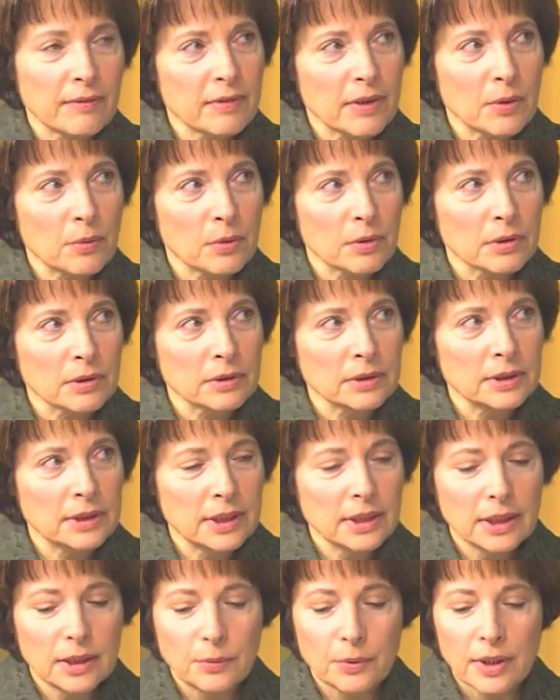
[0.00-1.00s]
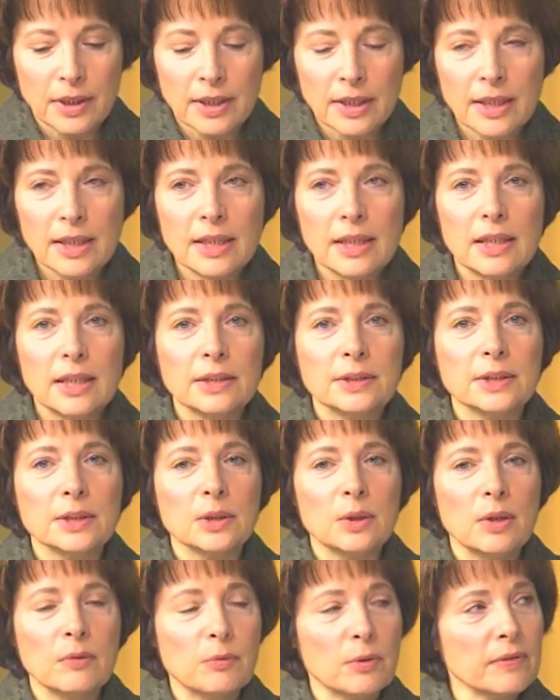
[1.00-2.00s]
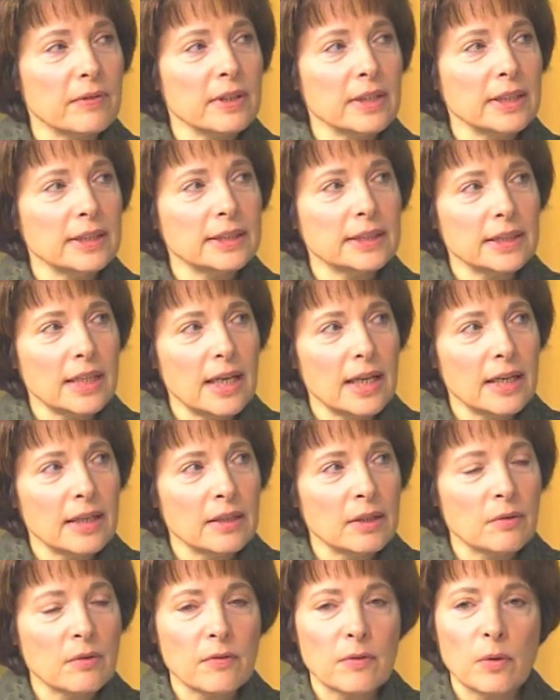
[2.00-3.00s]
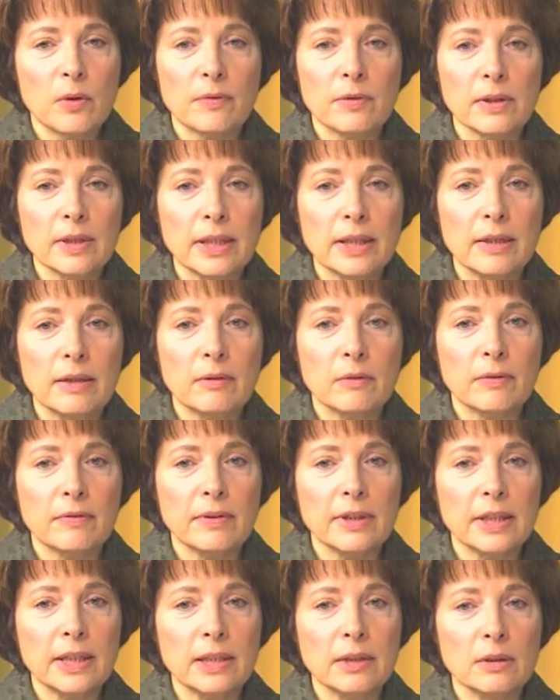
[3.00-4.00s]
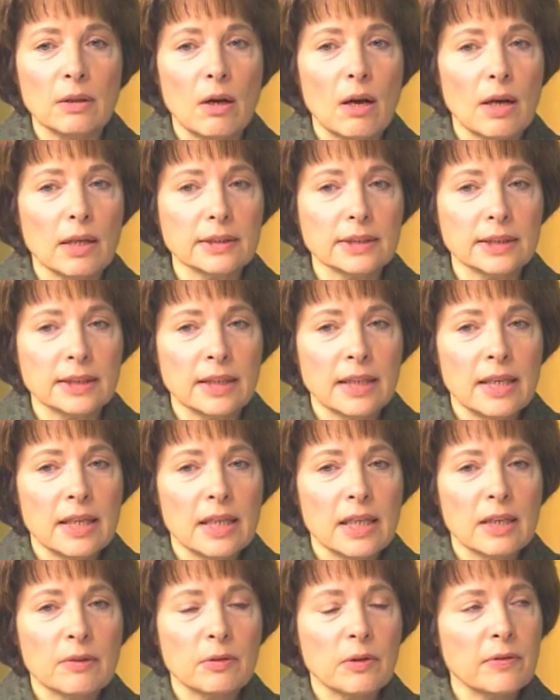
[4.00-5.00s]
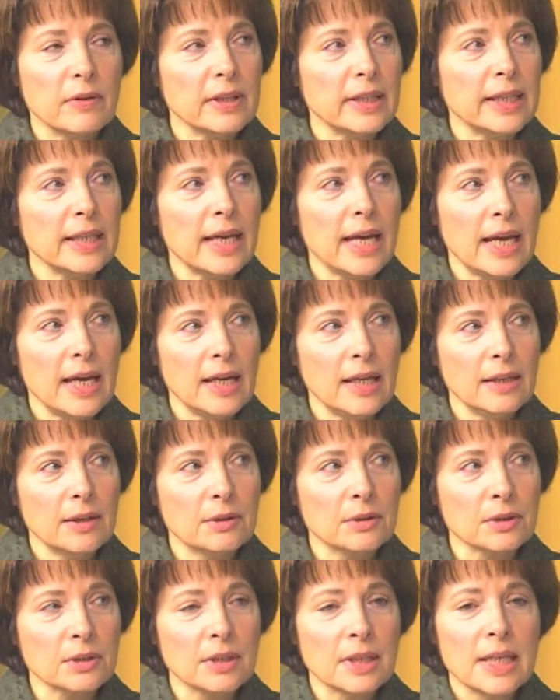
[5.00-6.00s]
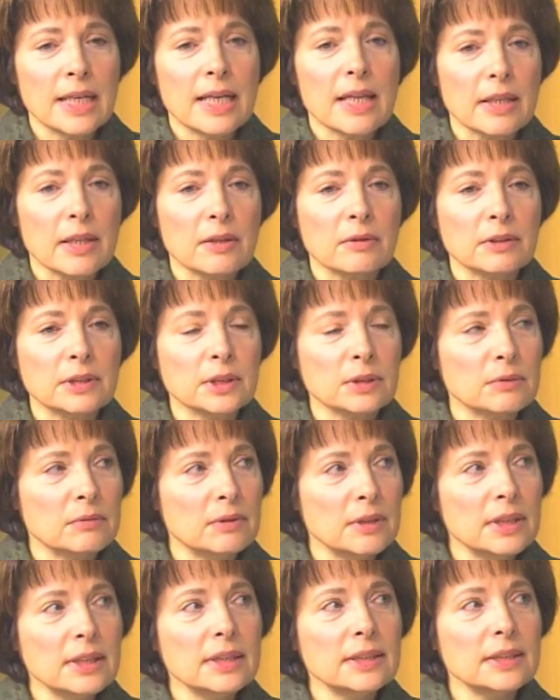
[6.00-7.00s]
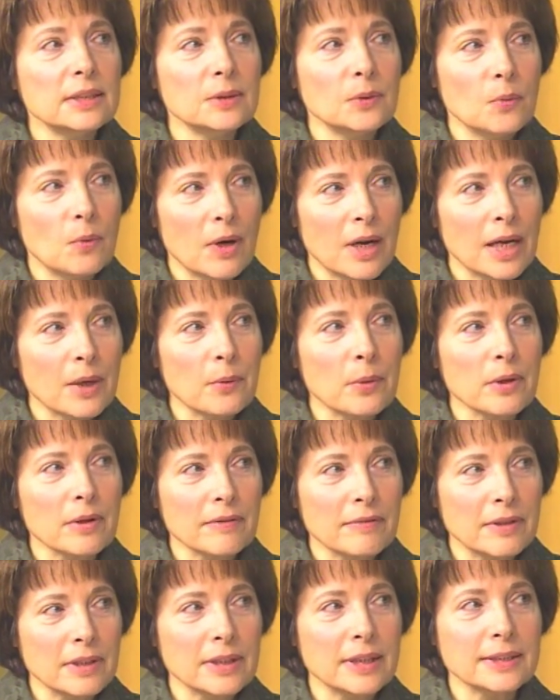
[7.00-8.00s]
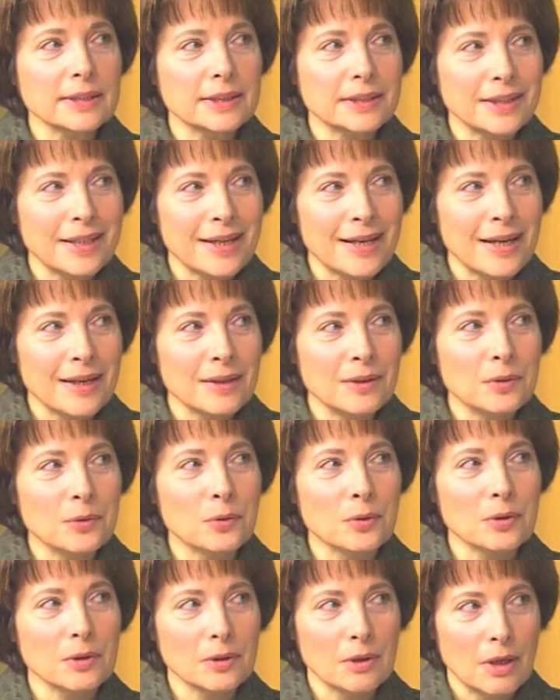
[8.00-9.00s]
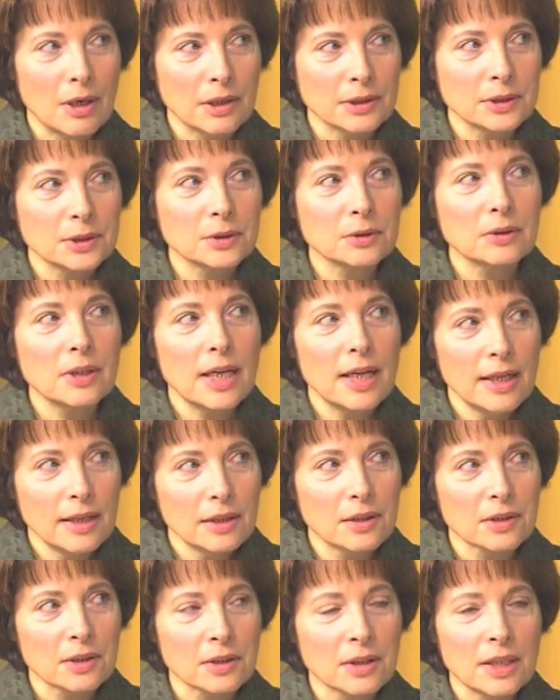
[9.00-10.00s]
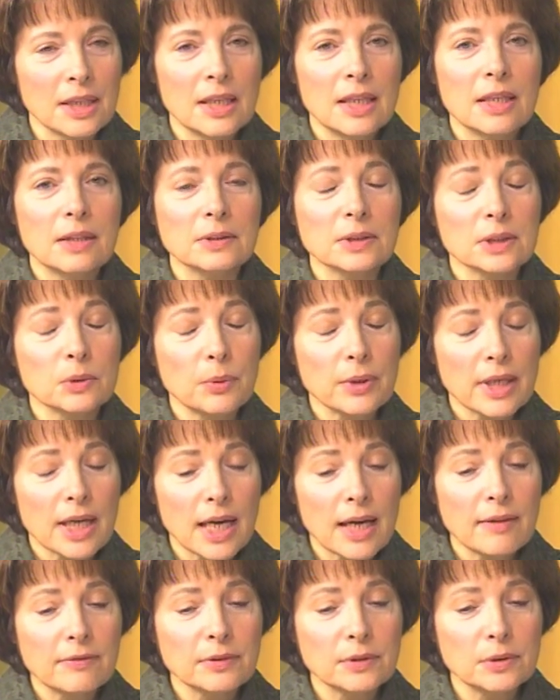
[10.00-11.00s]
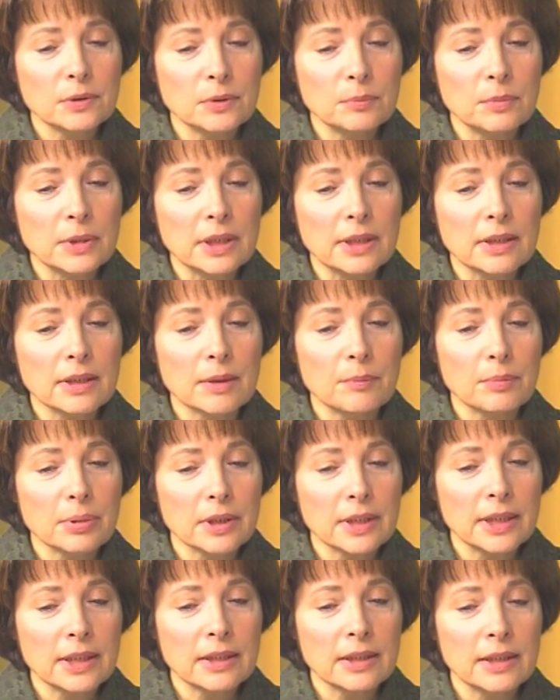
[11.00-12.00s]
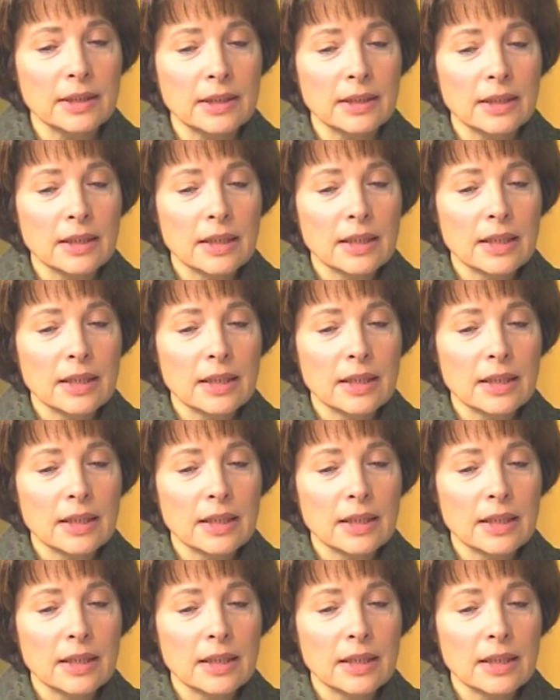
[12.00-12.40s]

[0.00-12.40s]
that we're dealing with. And so if we're feeling sad, if we're feeling loss, if we're feeling anger, there is a reason why we are feeling sad or loss or anger. And so we have to be completely